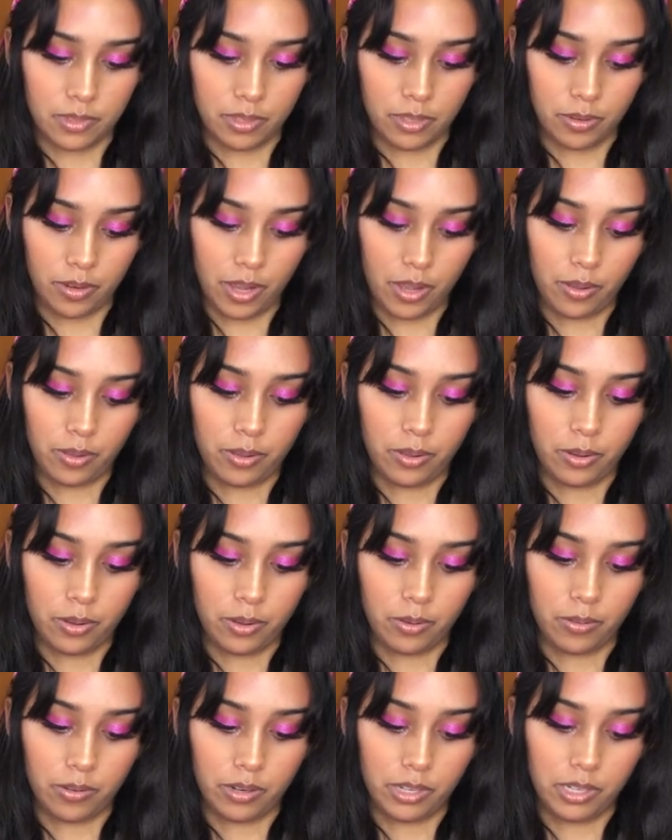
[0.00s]
All right,
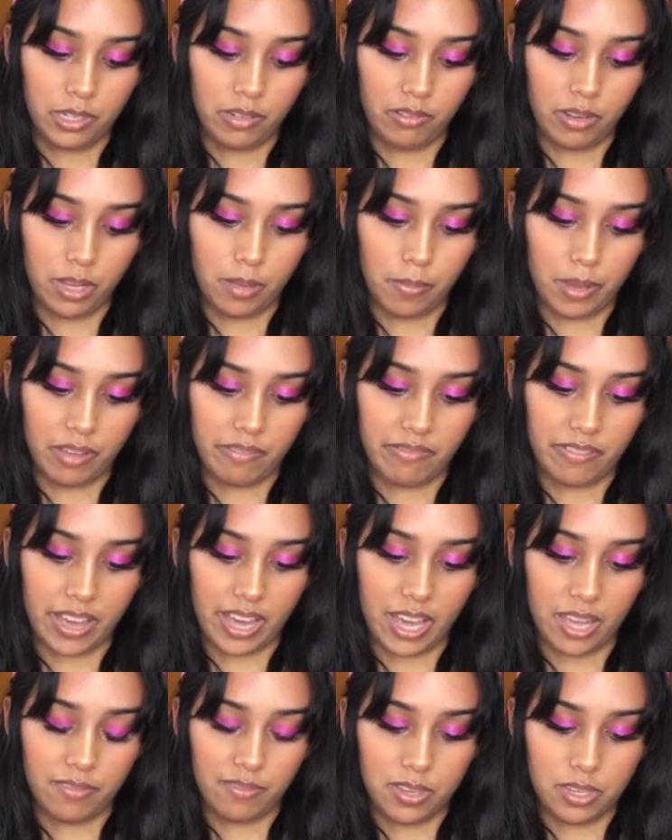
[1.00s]
1 divided by
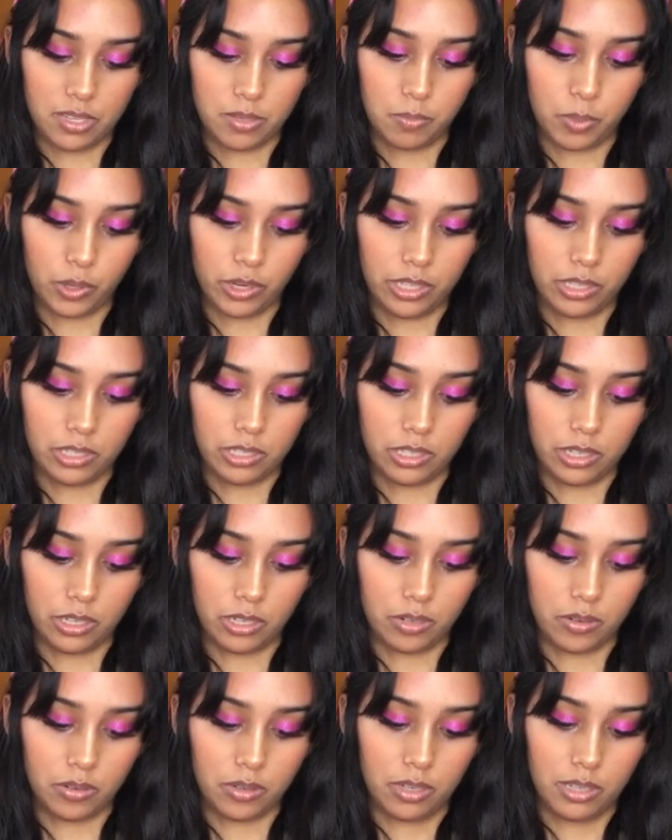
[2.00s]
5 is
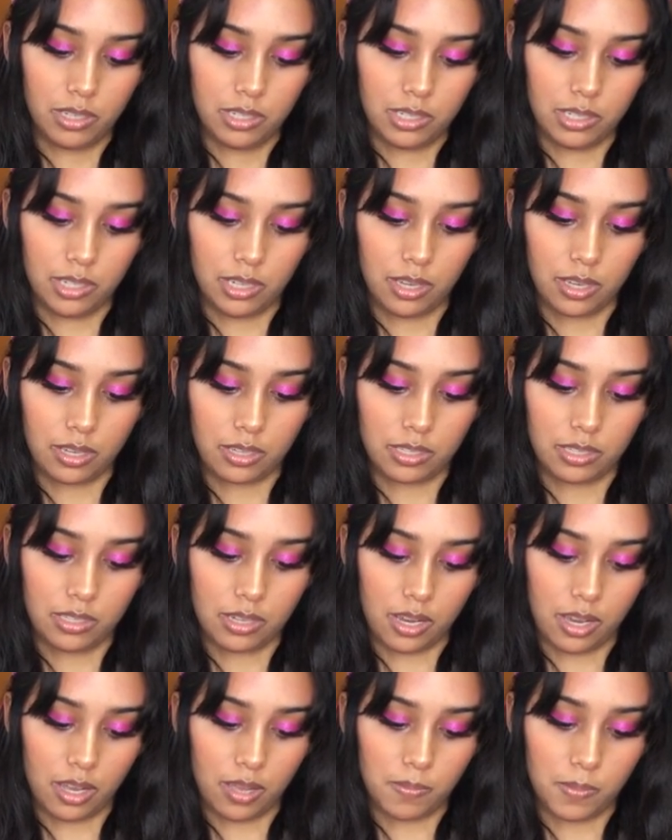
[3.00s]
0.2. 6
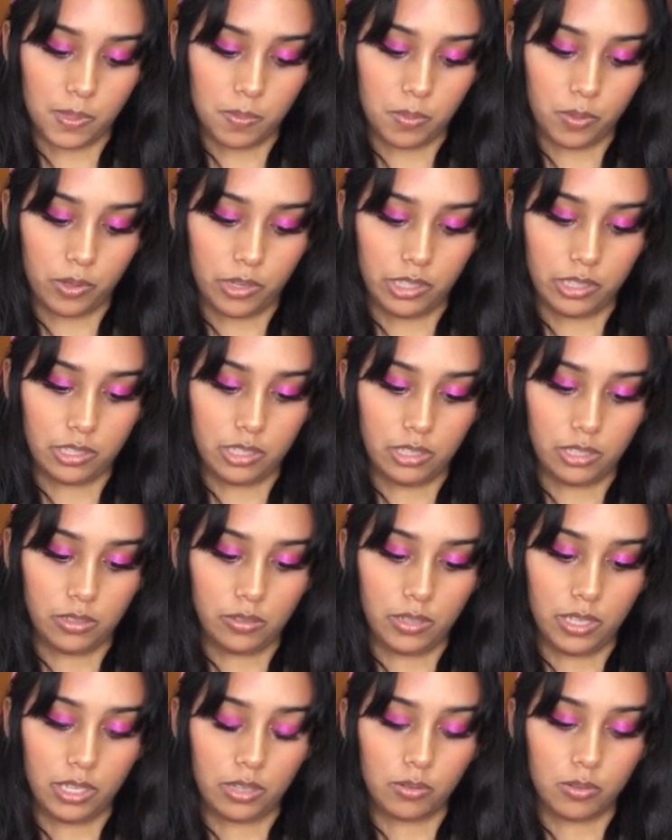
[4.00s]
times
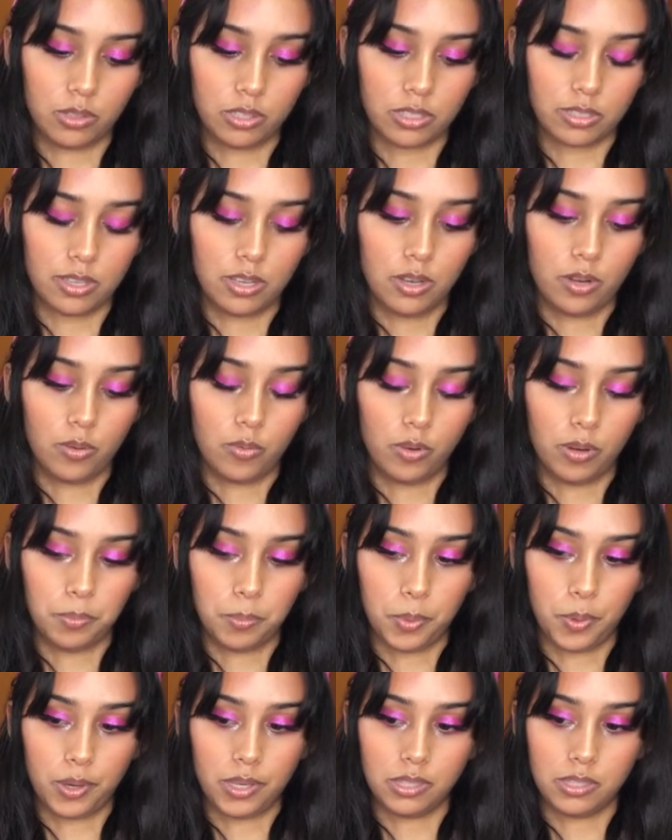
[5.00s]
0.2 equals
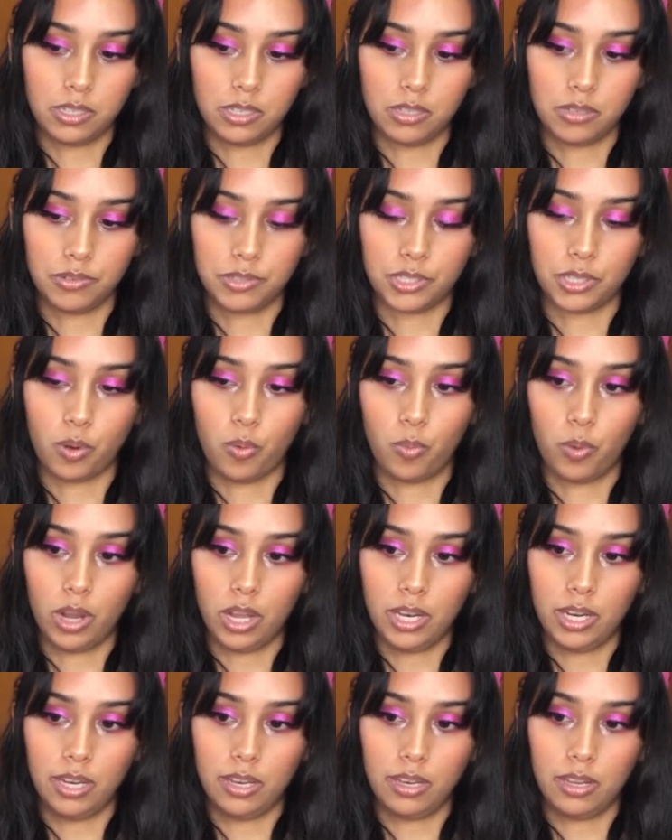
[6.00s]
1.2. So
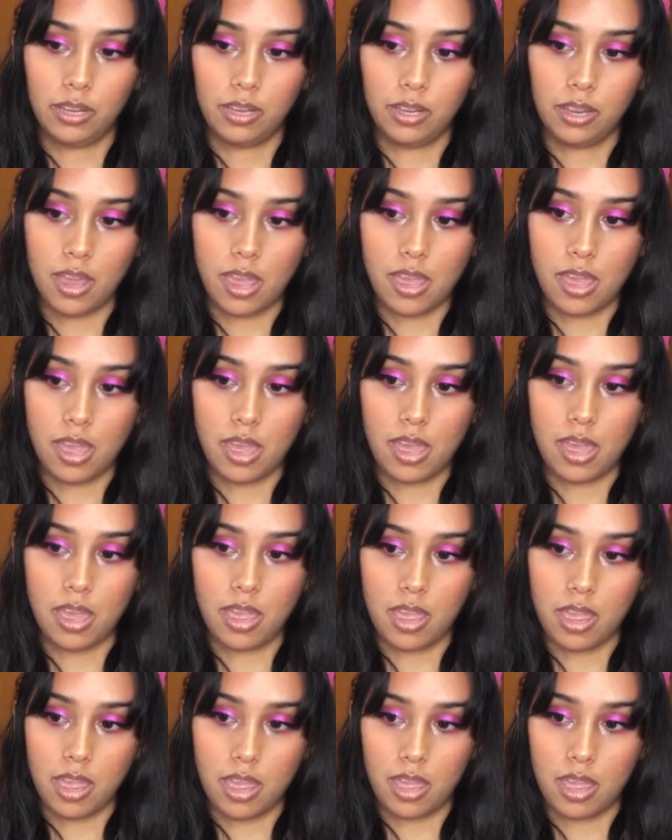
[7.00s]

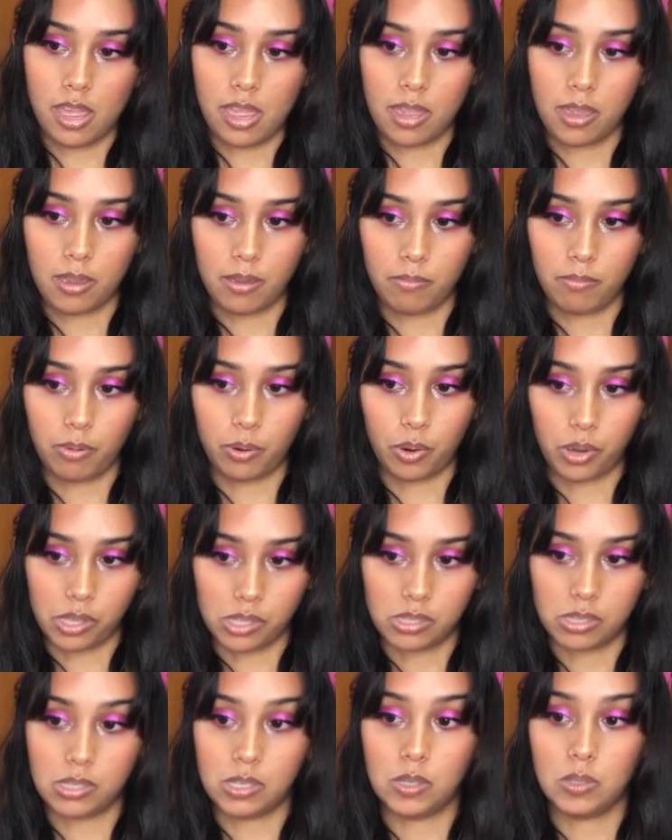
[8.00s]

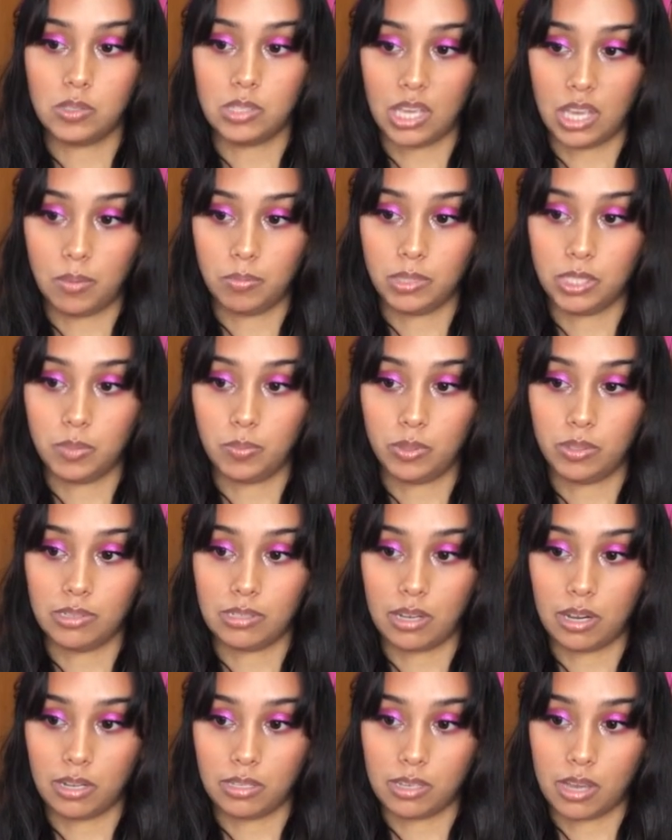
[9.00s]
1.2 tablespoons
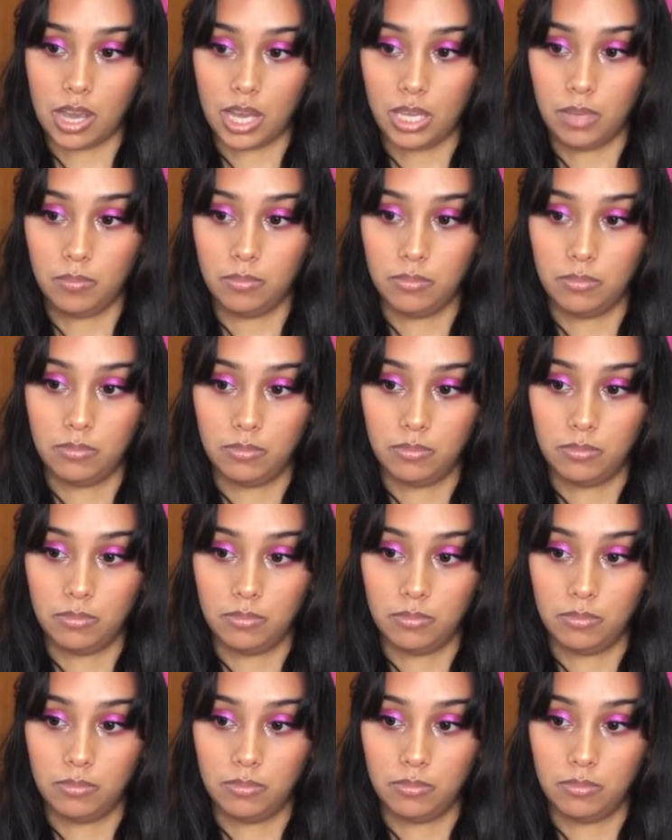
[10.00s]
at a time.